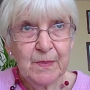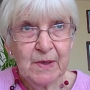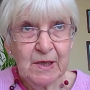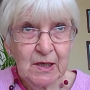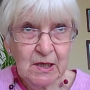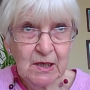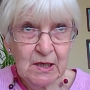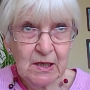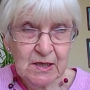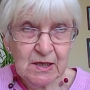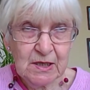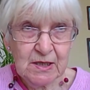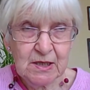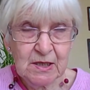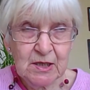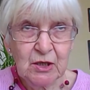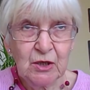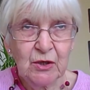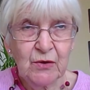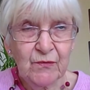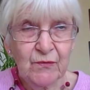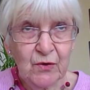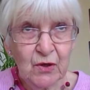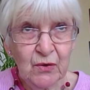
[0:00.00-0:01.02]
because
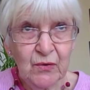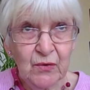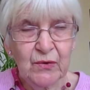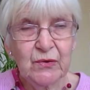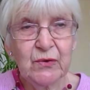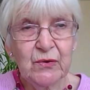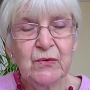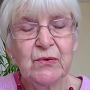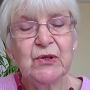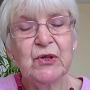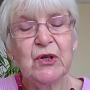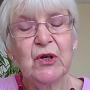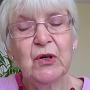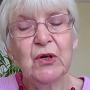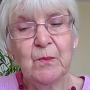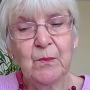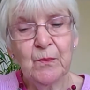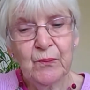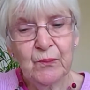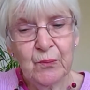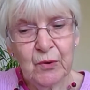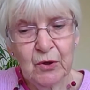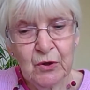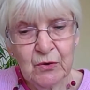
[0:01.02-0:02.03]
you've gone through
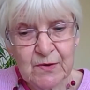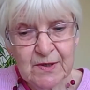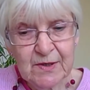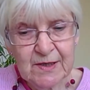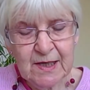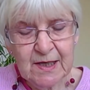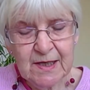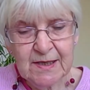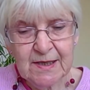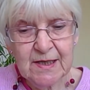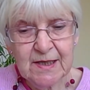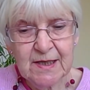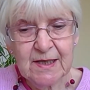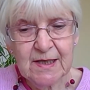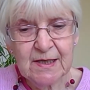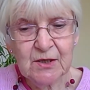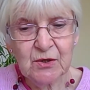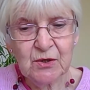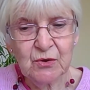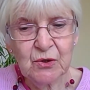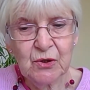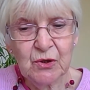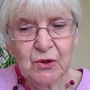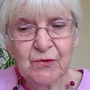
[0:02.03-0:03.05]
certain
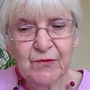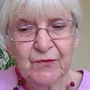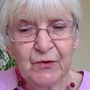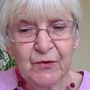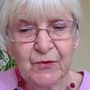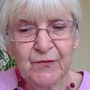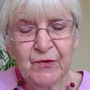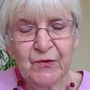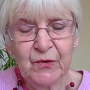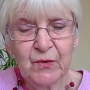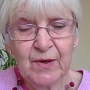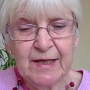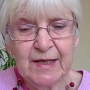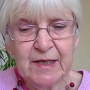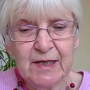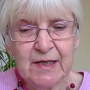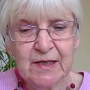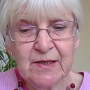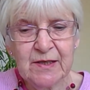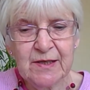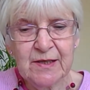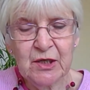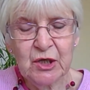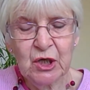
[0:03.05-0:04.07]
processes or you've
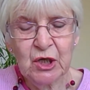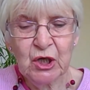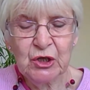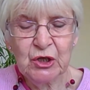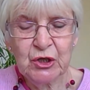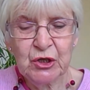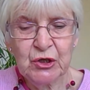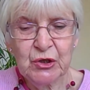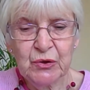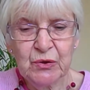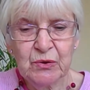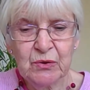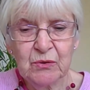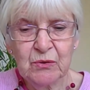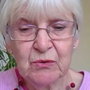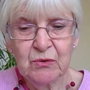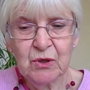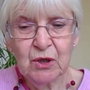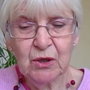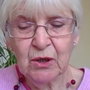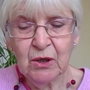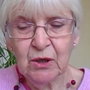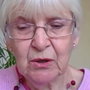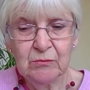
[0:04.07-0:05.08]
avoided
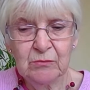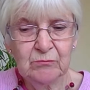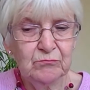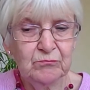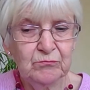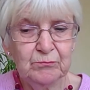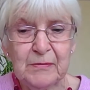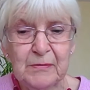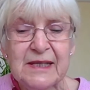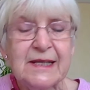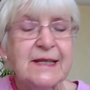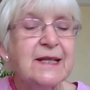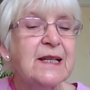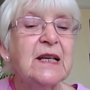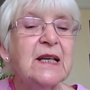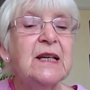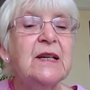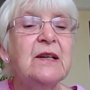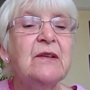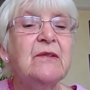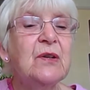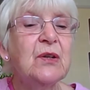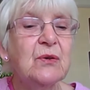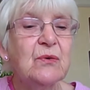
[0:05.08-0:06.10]
certain
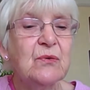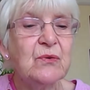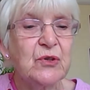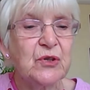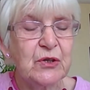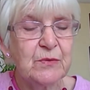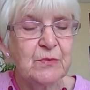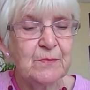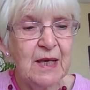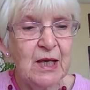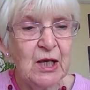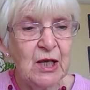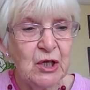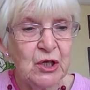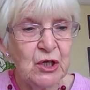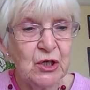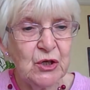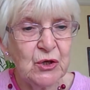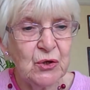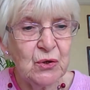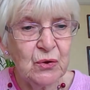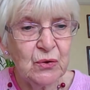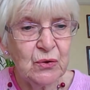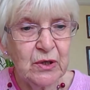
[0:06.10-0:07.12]
materials to make
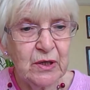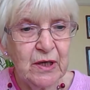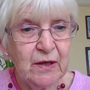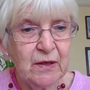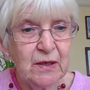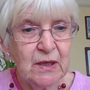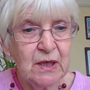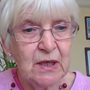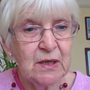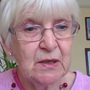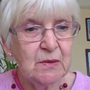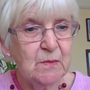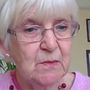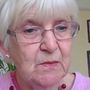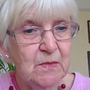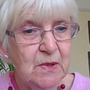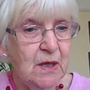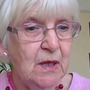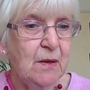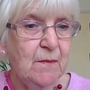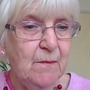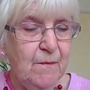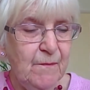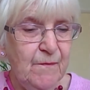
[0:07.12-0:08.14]
sure that
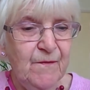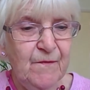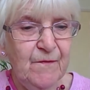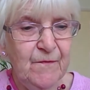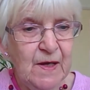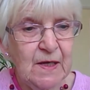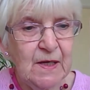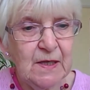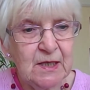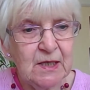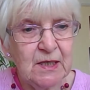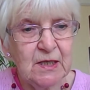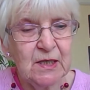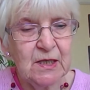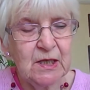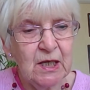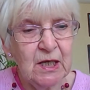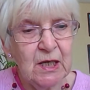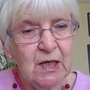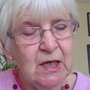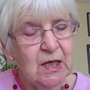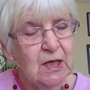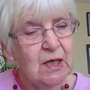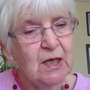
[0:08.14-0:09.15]
it fits
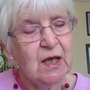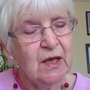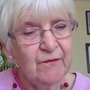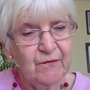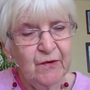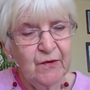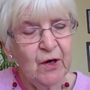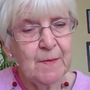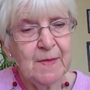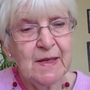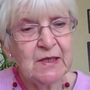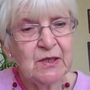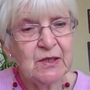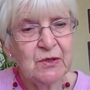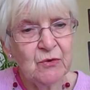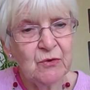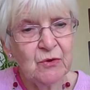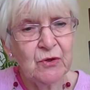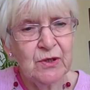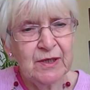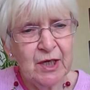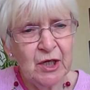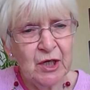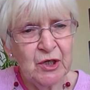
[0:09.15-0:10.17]
the environmental
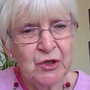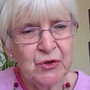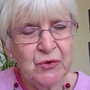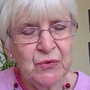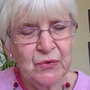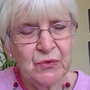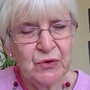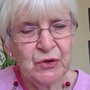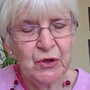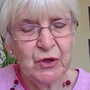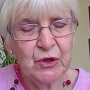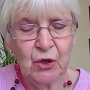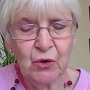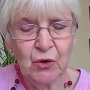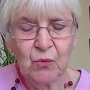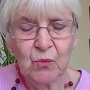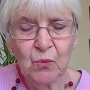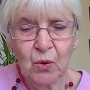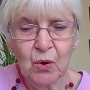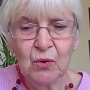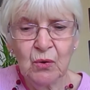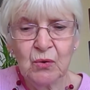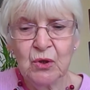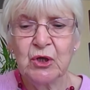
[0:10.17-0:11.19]
credentials that you
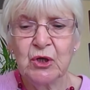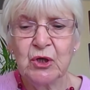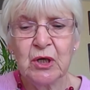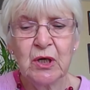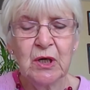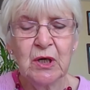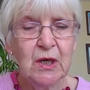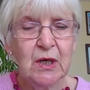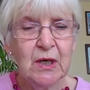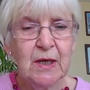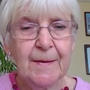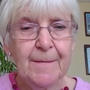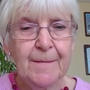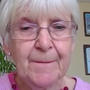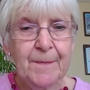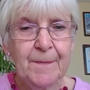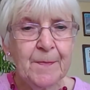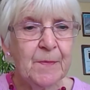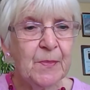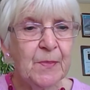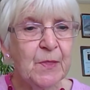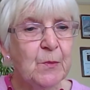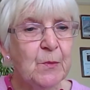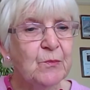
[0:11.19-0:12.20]
want,
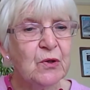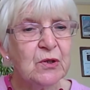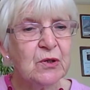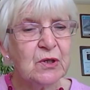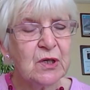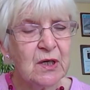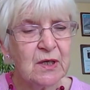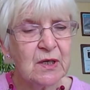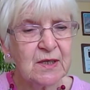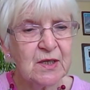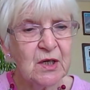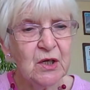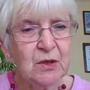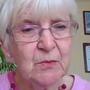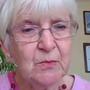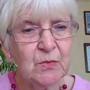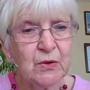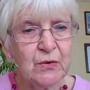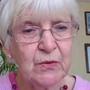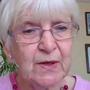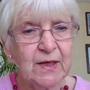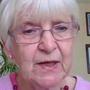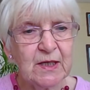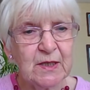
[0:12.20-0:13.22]
the products are
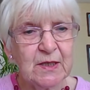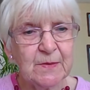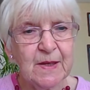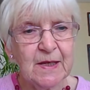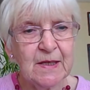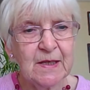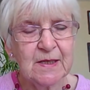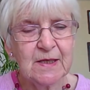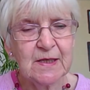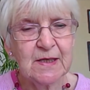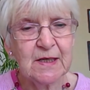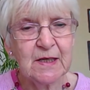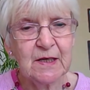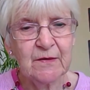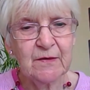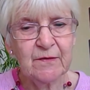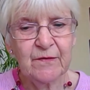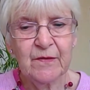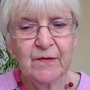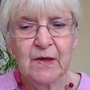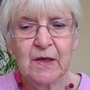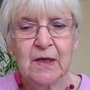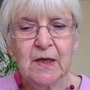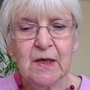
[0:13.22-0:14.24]
more expensive.